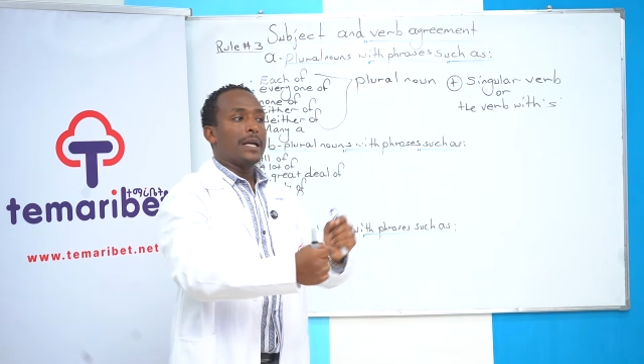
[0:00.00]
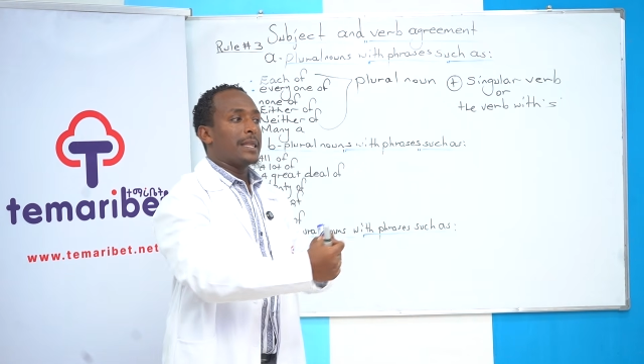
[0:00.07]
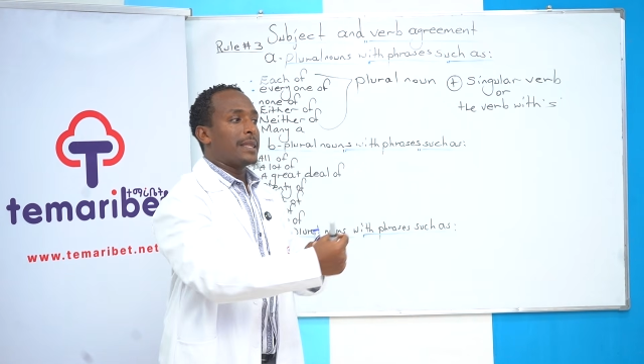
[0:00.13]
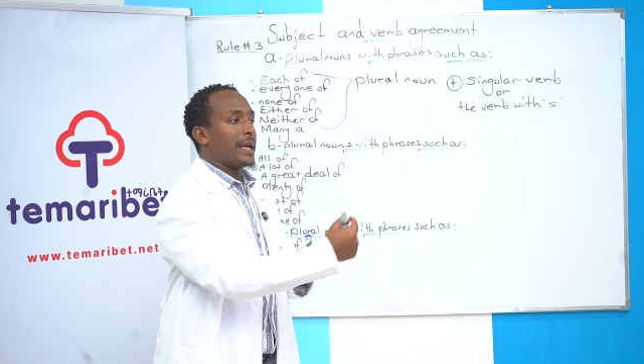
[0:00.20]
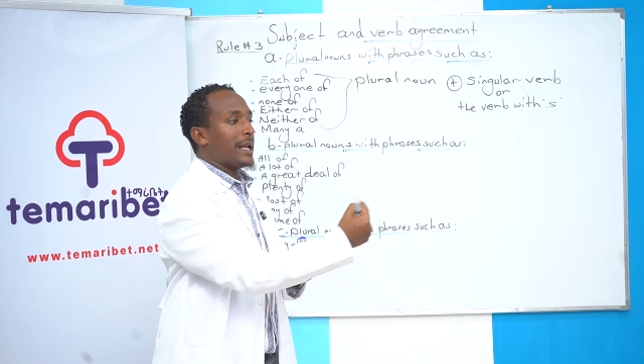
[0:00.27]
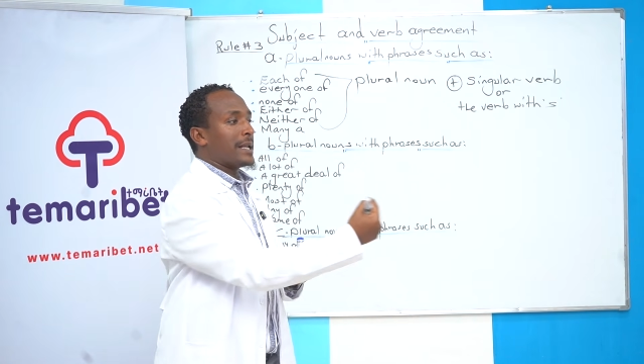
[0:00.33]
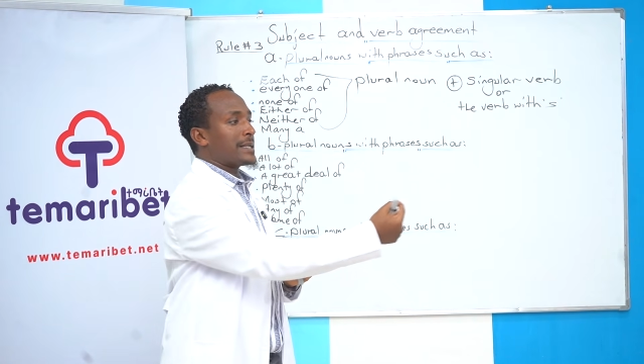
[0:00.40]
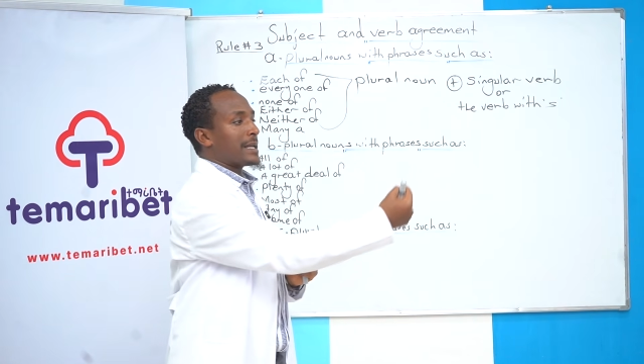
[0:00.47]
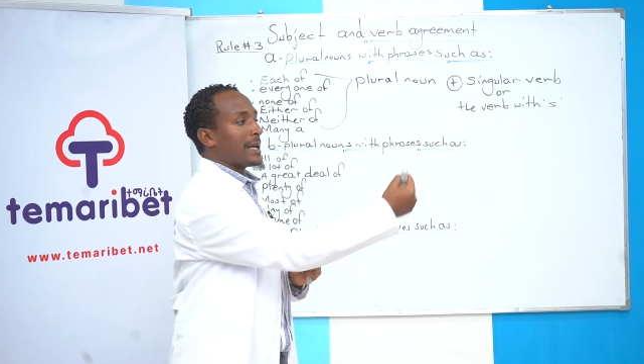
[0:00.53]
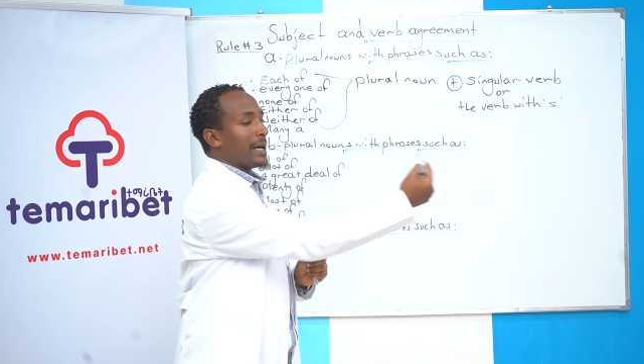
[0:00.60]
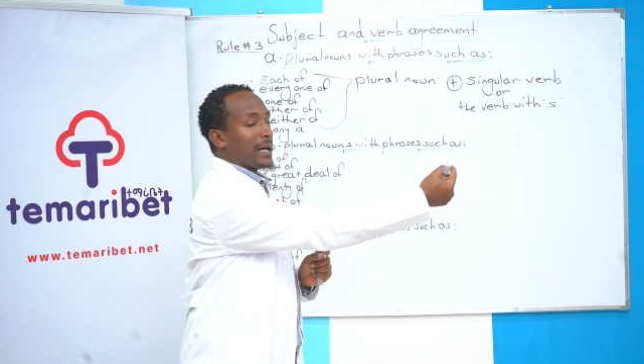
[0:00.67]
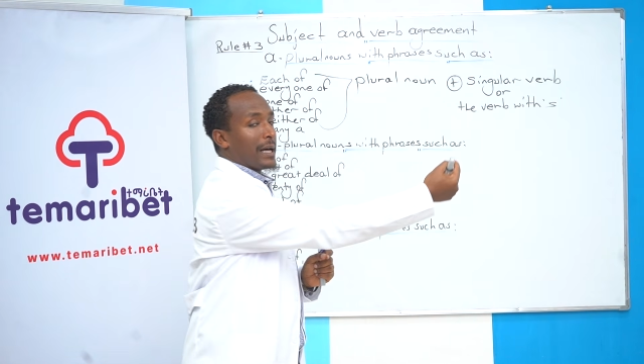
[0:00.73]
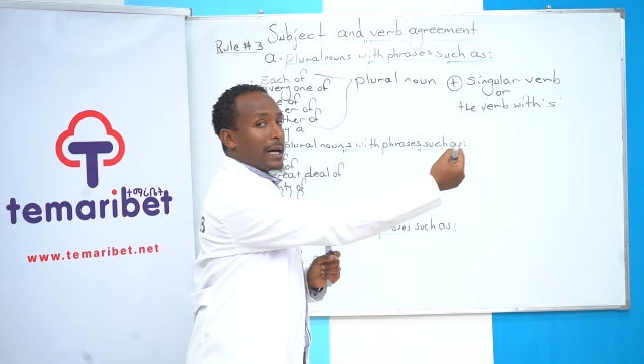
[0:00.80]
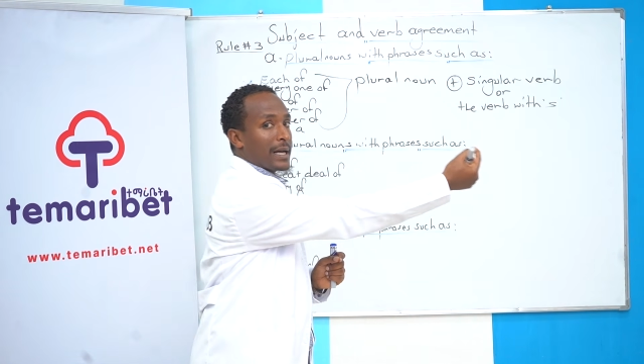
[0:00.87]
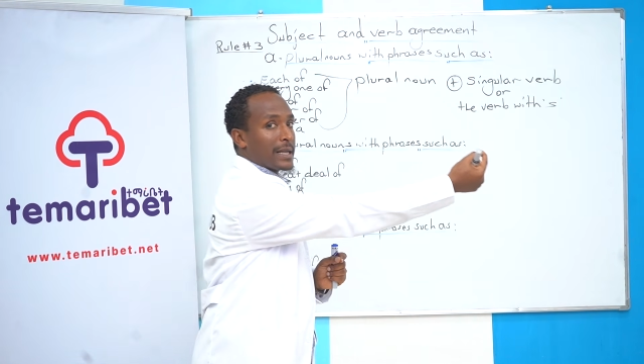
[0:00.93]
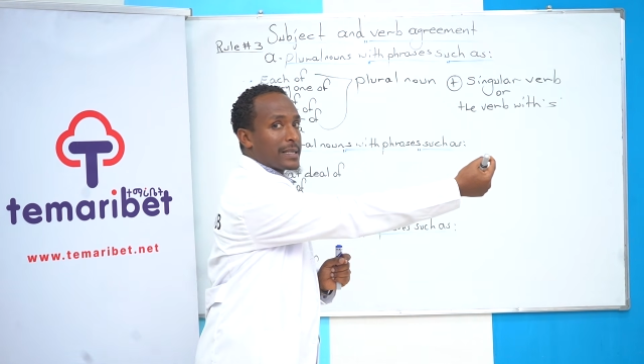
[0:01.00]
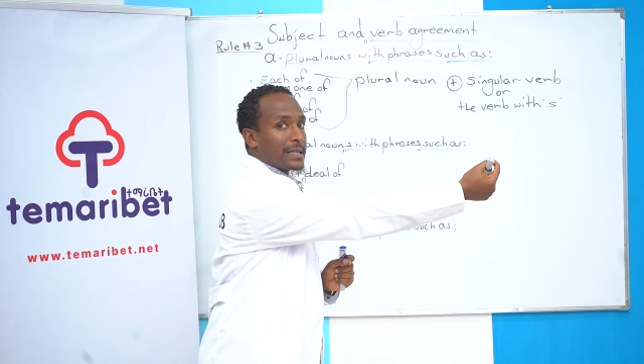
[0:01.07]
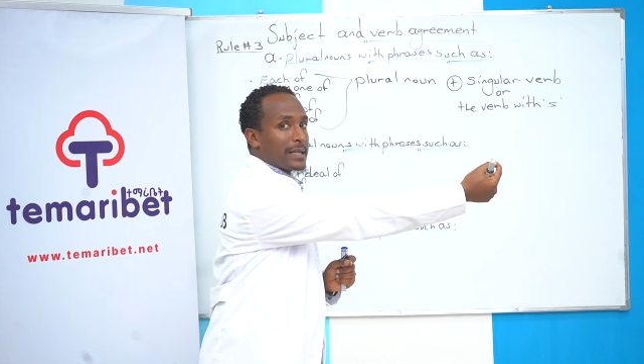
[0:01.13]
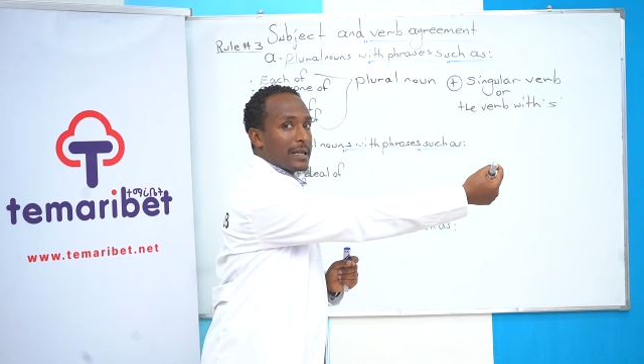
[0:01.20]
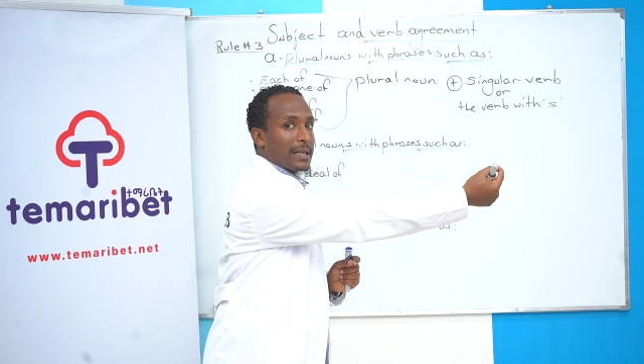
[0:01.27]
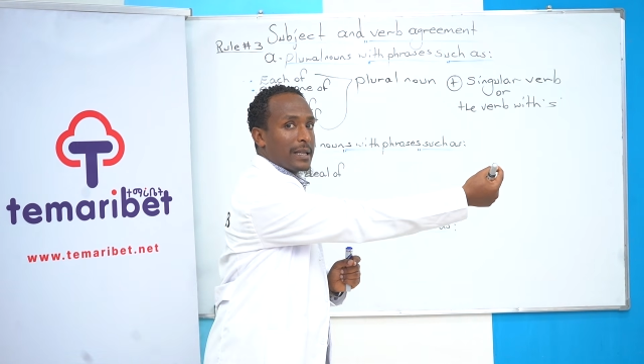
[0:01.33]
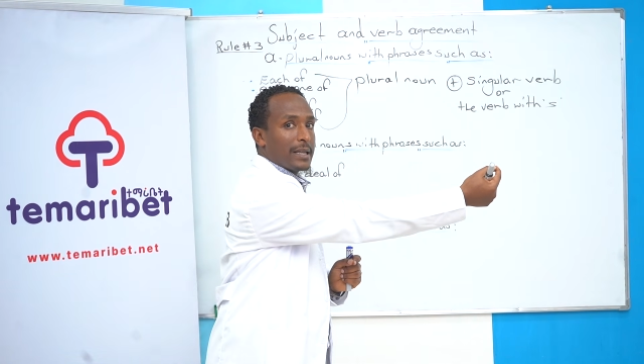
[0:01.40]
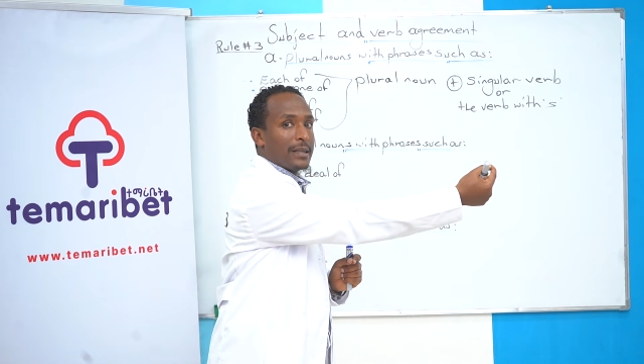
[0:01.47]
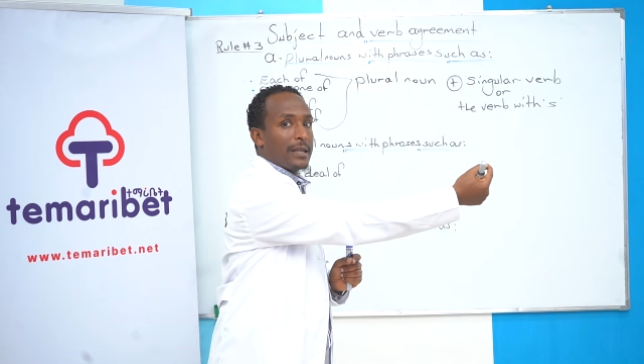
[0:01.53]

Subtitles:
tells us